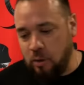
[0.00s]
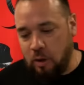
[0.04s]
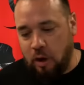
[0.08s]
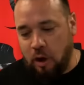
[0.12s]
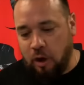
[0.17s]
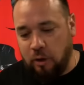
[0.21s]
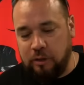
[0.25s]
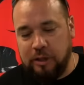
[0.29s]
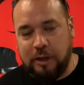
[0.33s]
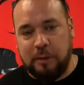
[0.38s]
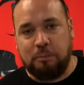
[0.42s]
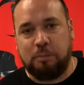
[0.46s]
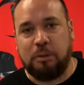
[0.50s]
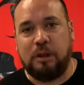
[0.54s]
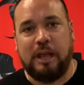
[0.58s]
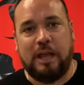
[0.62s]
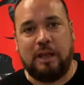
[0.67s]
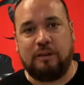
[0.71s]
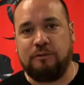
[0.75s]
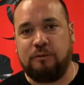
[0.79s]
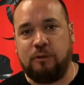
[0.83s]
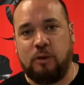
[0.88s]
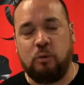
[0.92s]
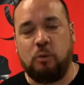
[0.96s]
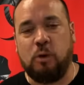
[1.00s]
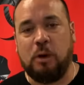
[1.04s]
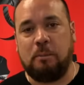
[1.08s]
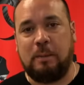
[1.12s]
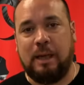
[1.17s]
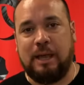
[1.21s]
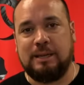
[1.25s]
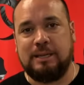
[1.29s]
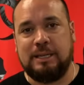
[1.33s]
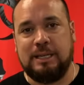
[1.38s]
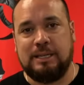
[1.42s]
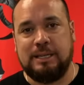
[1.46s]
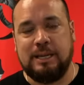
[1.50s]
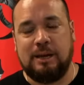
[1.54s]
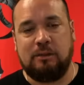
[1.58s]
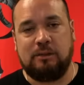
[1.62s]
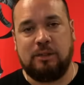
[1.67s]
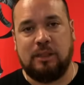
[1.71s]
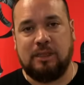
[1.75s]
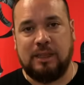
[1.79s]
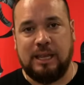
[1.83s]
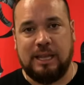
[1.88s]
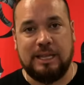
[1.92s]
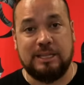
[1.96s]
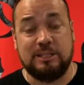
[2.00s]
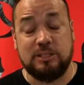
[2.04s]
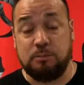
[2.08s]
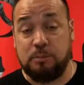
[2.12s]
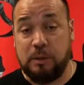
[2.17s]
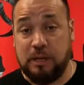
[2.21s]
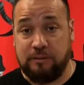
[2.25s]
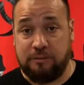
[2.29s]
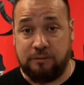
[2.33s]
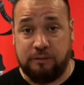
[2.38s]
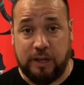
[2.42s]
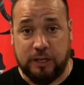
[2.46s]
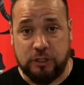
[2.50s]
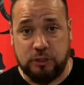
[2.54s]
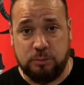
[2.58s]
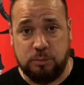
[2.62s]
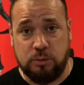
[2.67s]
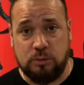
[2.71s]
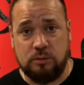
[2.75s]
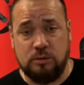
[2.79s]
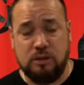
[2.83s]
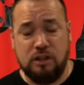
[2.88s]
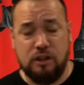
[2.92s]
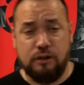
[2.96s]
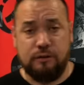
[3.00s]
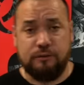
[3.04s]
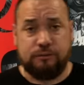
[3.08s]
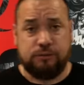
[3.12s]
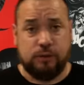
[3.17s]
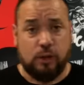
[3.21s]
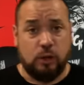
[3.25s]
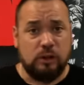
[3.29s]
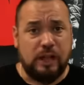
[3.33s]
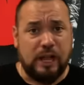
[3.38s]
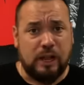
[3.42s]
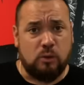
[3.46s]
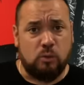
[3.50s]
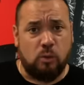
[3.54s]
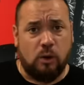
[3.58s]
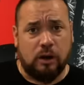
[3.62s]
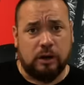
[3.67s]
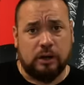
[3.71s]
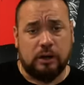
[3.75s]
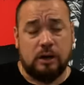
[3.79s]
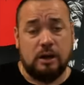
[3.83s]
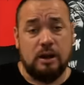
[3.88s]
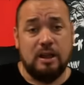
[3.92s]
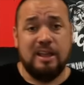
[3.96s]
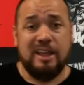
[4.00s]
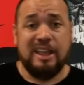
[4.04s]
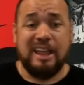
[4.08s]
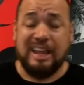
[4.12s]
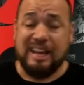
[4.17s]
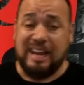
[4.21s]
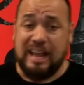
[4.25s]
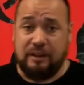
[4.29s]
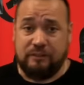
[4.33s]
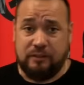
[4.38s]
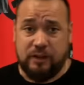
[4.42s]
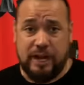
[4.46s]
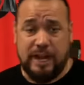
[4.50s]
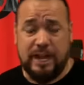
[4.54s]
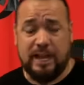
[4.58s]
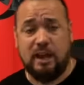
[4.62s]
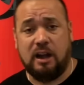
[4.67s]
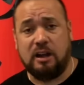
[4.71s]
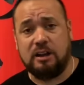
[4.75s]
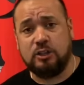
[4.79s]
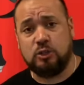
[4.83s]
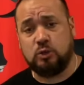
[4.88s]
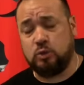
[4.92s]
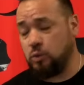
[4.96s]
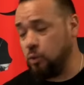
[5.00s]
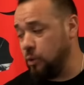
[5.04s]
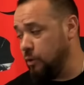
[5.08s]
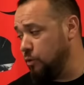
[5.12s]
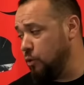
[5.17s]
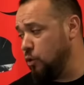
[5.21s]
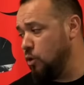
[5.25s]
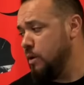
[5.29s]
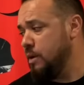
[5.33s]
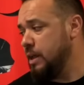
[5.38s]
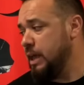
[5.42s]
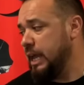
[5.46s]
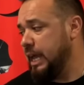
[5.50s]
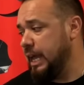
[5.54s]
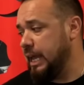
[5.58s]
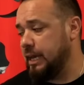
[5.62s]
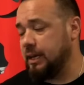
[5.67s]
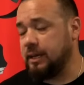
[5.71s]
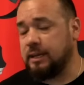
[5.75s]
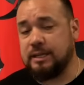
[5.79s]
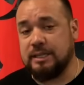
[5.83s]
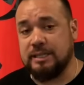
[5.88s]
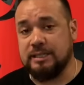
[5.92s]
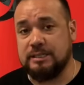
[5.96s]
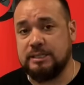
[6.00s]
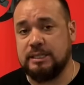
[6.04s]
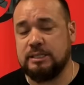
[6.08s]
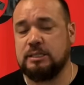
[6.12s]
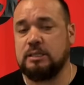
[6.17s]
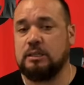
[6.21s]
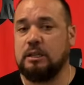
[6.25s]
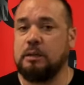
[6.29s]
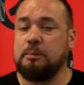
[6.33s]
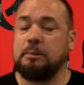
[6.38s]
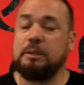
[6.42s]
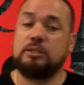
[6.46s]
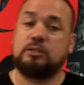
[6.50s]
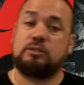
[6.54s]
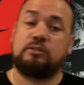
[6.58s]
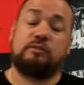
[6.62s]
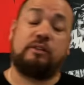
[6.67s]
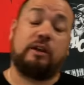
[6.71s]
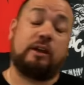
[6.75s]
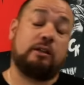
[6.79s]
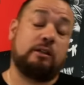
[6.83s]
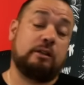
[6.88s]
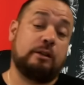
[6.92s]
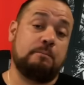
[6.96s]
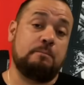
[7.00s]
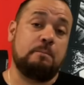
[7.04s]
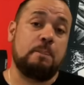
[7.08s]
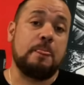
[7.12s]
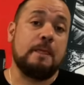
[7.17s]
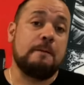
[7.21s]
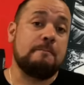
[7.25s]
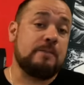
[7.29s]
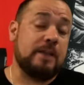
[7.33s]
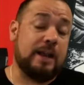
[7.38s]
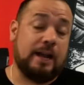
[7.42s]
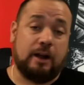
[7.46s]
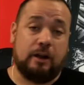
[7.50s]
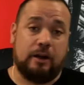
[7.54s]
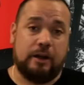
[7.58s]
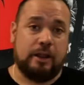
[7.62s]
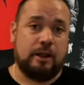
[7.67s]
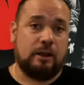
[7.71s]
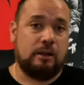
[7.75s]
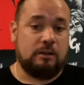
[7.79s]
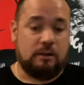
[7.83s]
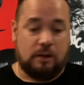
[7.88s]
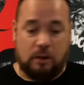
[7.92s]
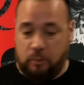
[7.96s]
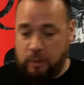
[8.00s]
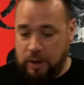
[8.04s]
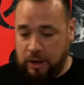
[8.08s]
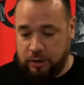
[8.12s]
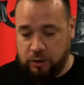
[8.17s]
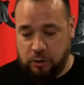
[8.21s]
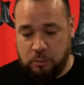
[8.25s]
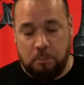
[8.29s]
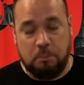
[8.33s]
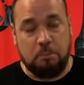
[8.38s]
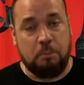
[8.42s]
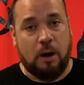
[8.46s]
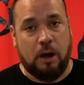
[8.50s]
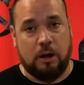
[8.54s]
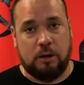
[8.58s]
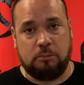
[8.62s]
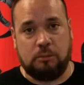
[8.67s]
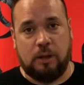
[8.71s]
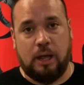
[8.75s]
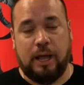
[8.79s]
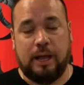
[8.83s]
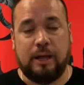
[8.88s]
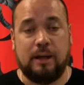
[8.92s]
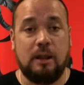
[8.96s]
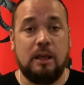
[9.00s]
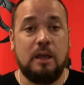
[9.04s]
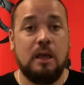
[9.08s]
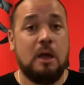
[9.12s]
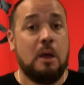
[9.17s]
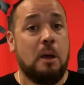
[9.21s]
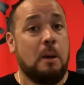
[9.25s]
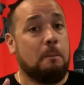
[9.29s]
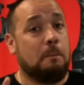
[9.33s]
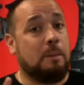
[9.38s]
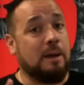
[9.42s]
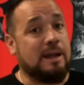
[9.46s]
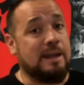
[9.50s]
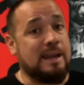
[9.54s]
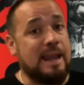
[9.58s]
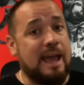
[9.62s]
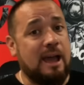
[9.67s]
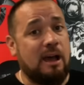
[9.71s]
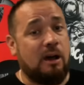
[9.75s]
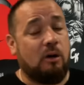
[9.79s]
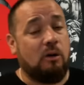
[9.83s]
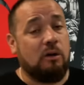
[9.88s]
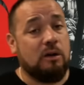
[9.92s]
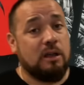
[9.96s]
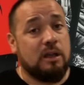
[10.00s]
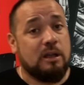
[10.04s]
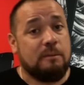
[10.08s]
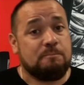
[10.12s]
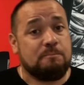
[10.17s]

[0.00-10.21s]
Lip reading: all-in plan for one-man detail. The thing is being flexible, flow like water, and have your head on a swivel and consistently be surveilling the area around you, bottom line. But now,